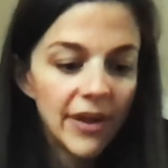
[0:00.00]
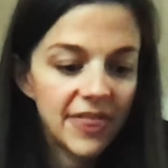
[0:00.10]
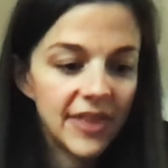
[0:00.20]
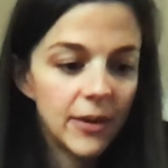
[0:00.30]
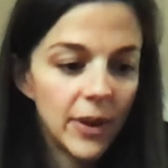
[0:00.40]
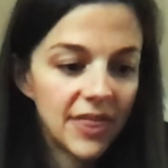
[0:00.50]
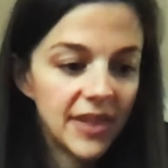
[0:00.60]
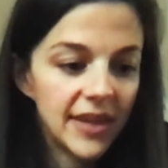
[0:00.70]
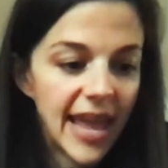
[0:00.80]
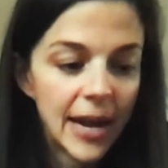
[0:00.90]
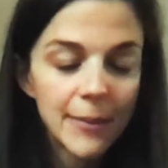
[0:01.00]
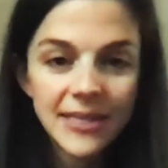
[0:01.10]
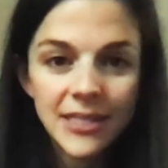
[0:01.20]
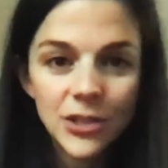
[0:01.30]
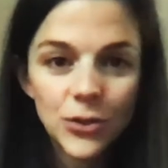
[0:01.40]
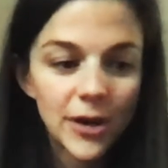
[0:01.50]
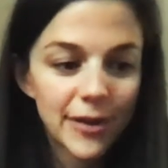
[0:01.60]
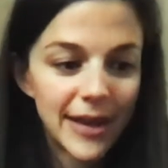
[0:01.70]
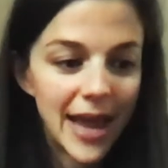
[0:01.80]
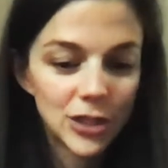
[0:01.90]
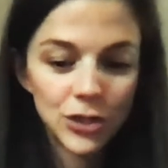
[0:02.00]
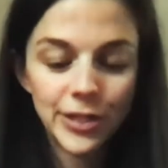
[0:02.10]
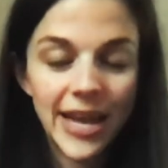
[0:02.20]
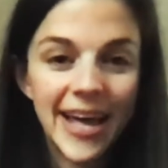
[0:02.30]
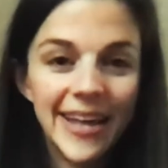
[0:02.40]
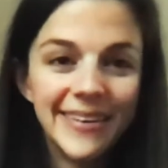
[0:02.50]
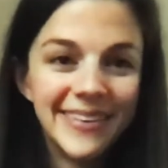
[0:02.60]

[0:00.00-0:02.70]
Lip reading: With the cannabis industry or the national debt?